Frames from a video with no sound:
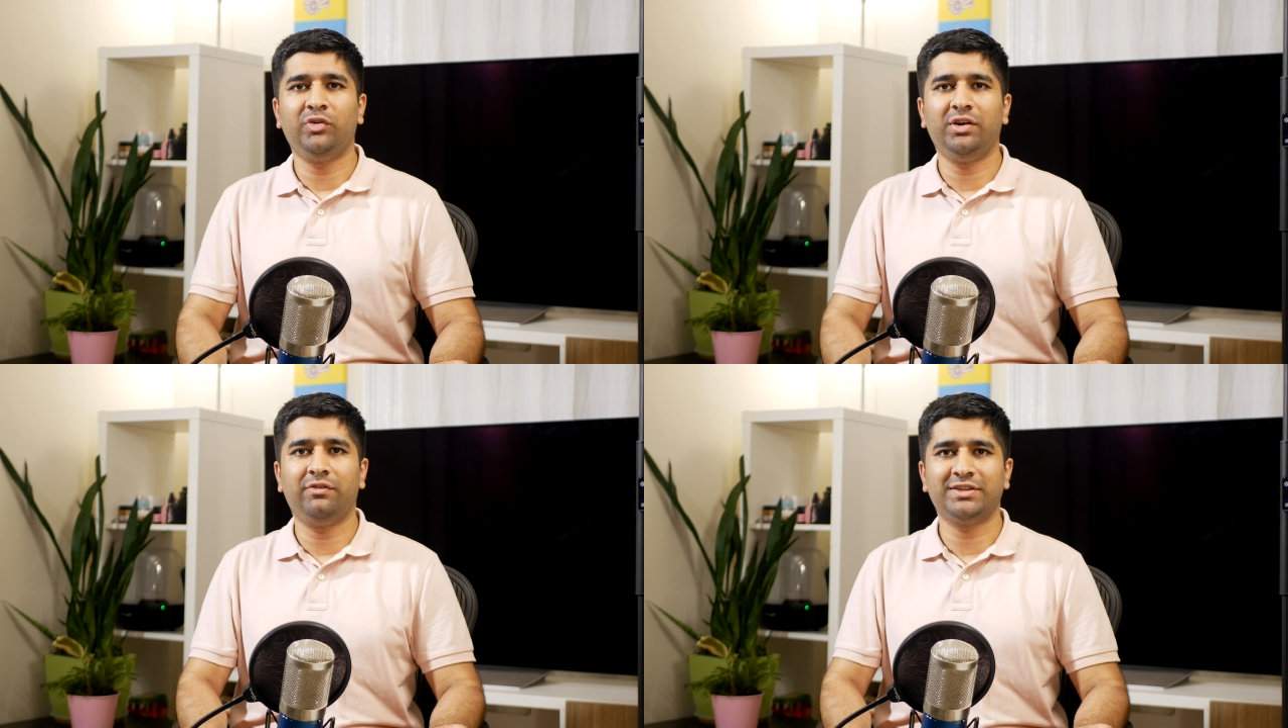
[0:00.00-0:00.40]

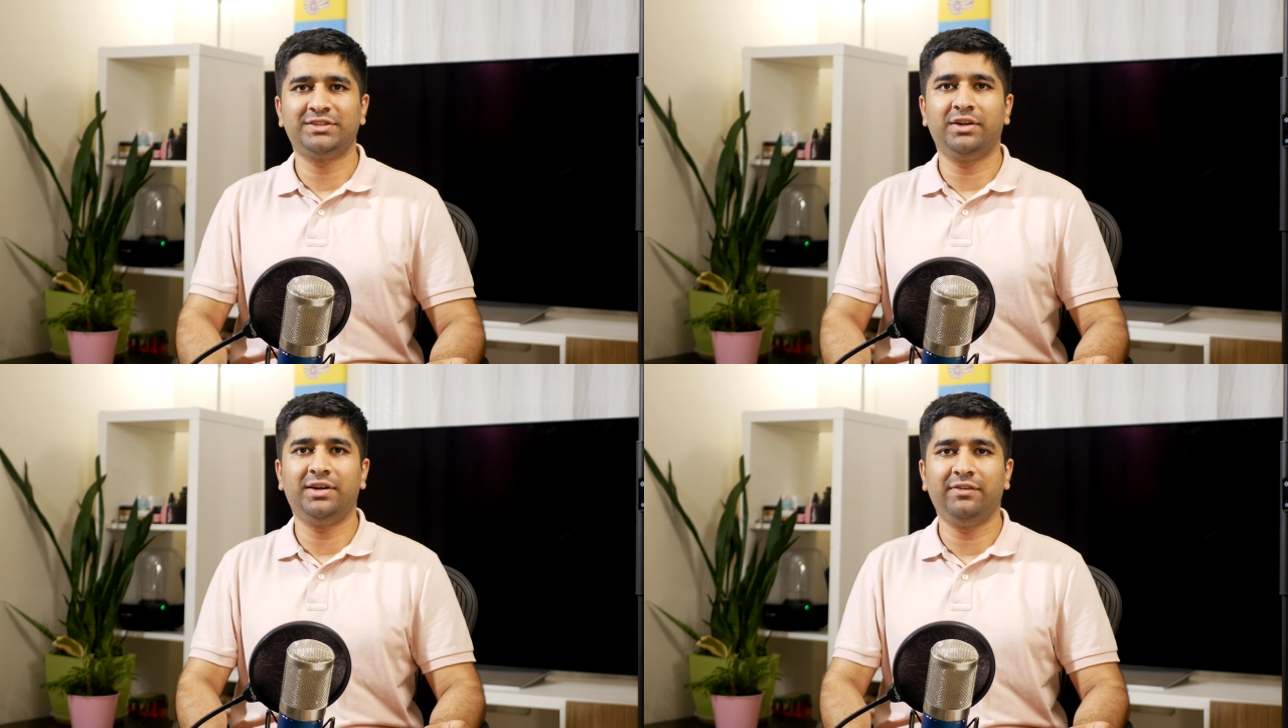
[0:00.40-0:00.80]

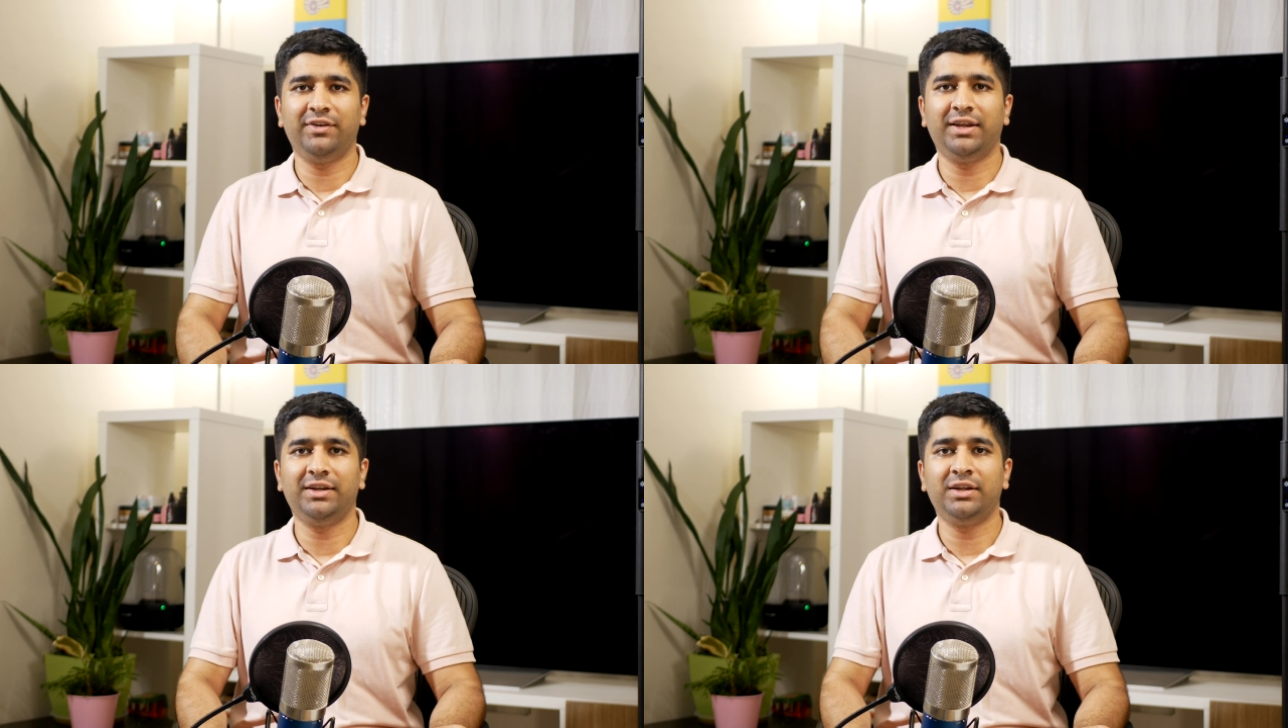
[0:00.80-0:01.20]
reinvest your
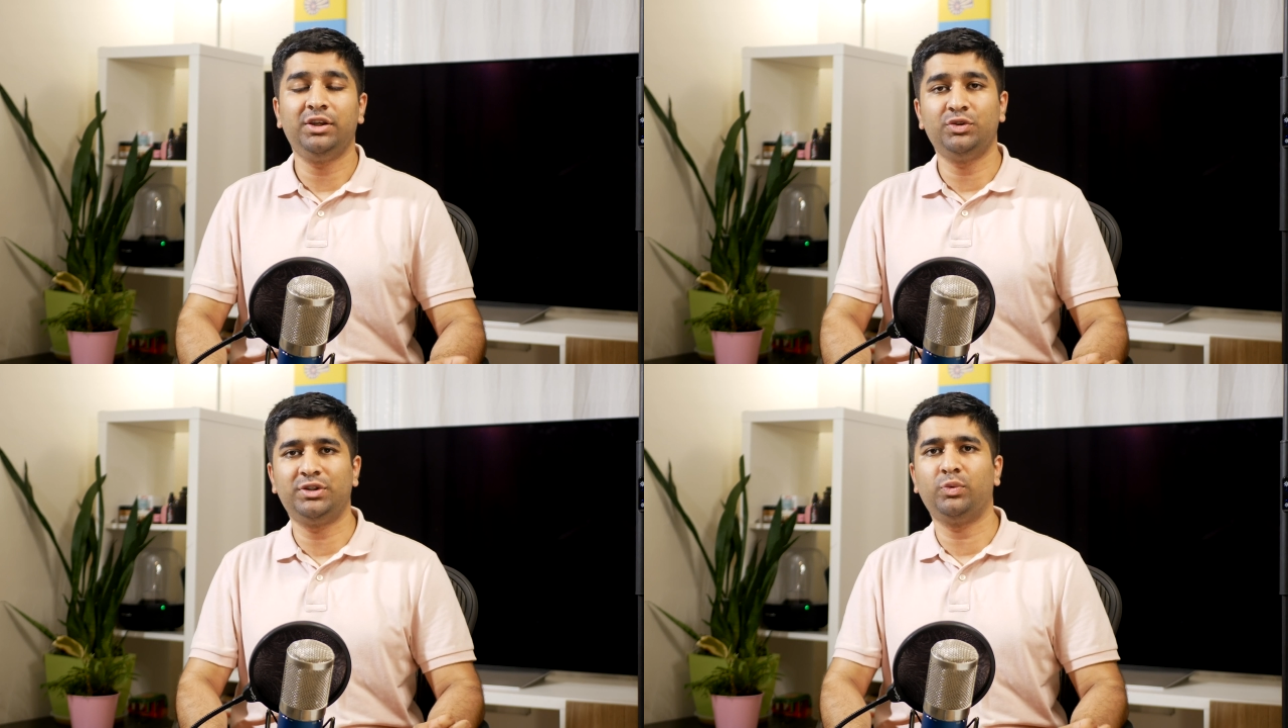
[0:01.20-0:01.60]
dividend
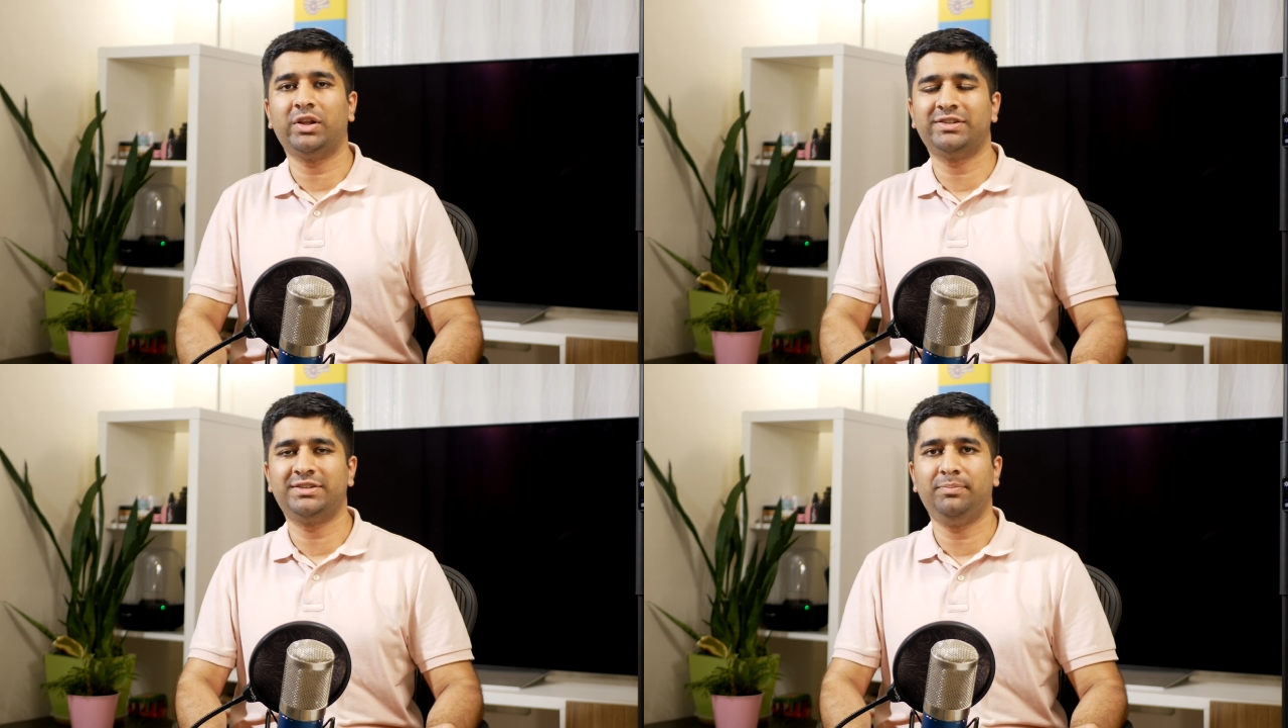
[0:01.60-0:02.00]
using
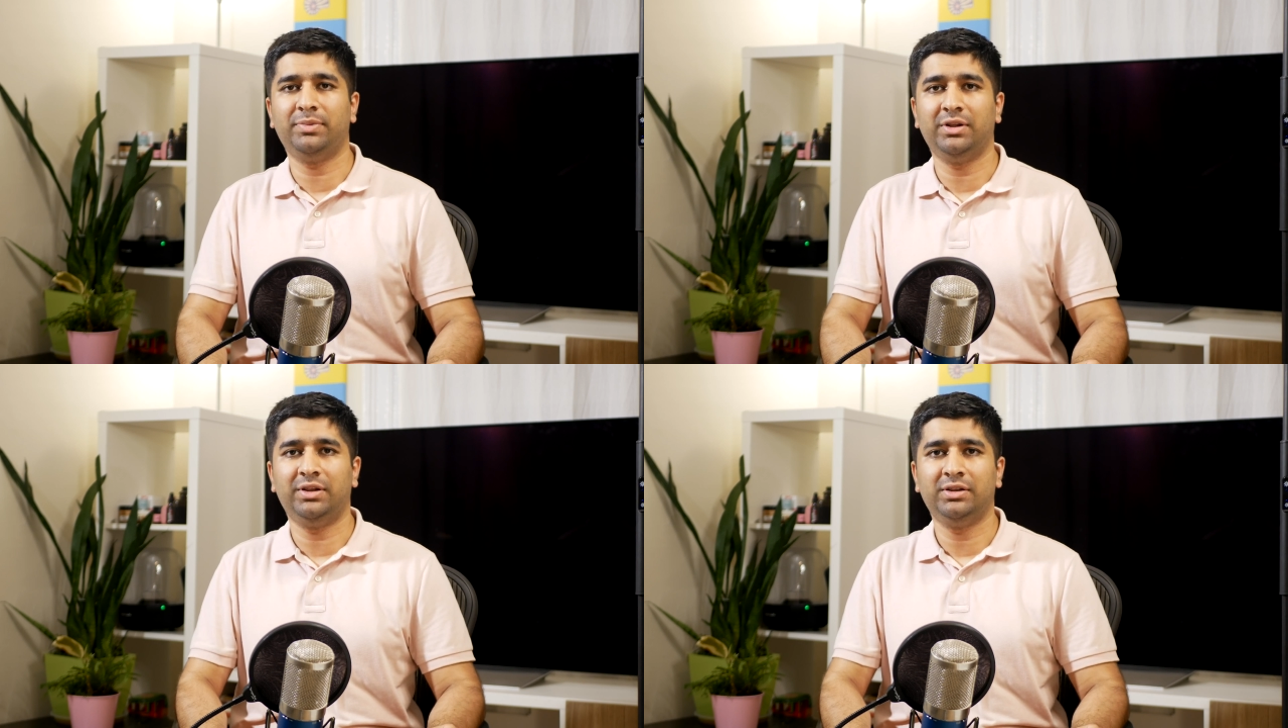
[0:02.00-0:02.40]

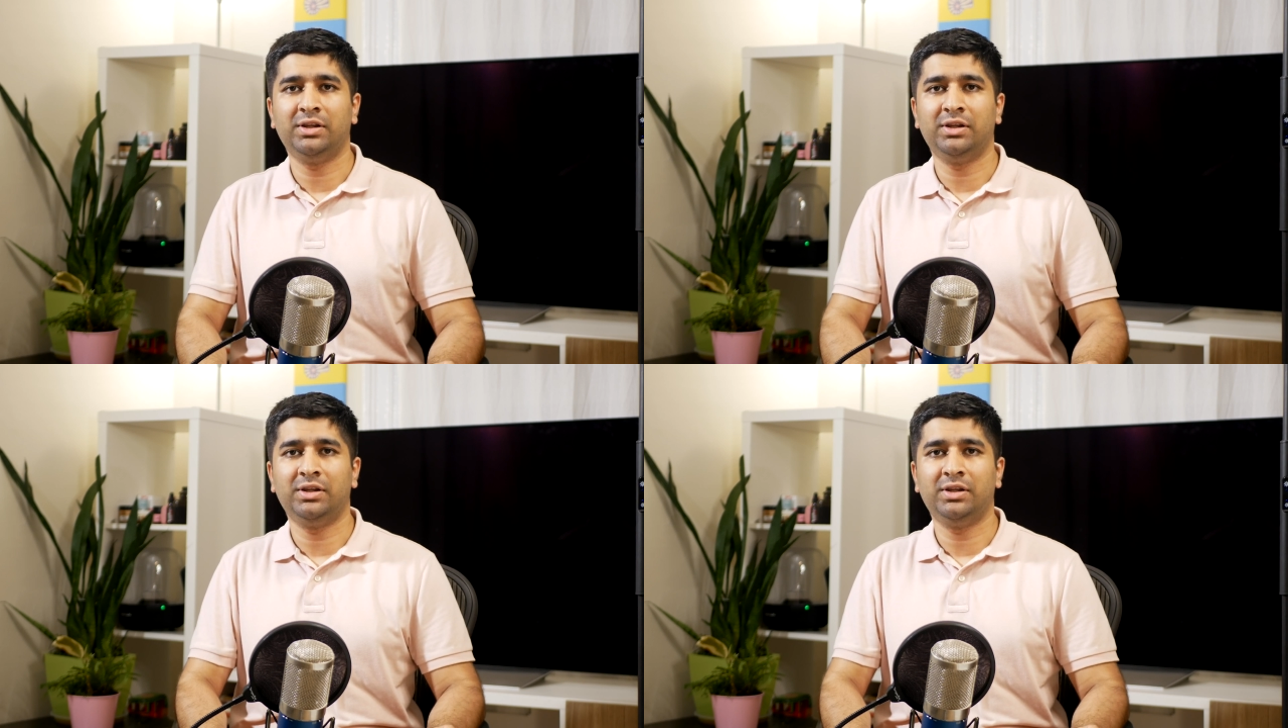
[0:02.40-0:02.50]
Wealthsimple.